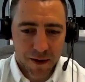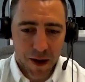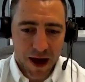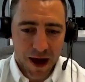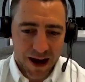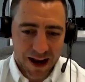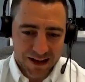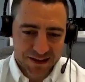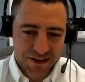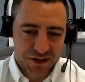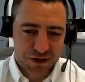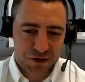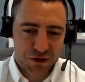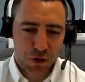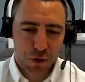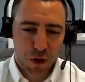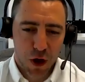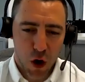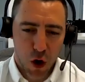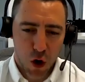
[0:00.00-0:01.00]
And actually to
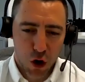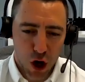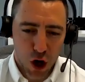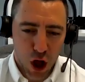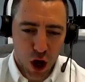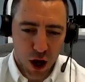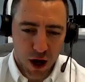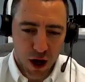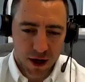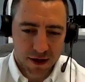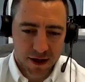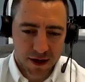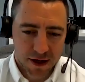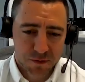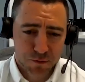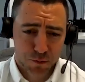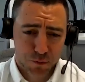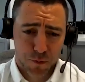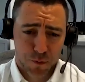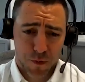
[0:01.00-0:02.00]
do that online
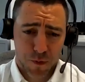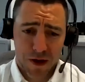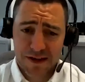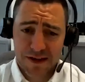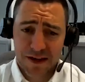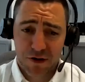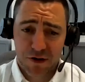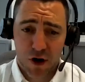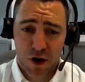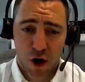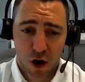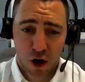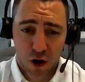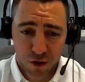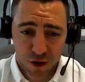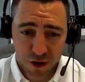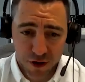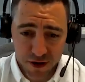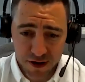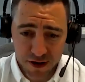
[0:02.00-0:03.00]
is even
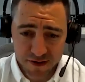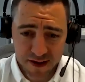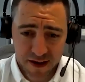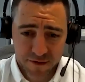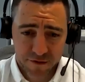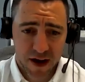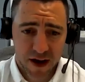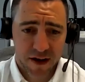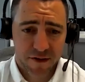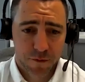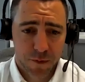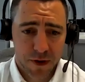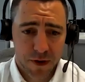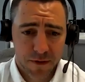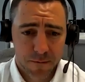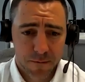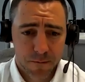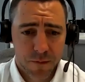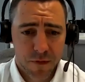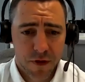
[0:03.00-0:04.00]
harder than it's ever have
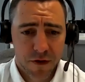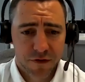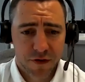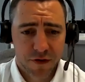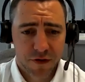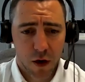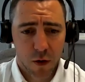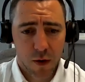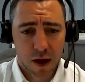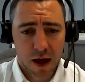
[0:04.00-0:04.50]
been. So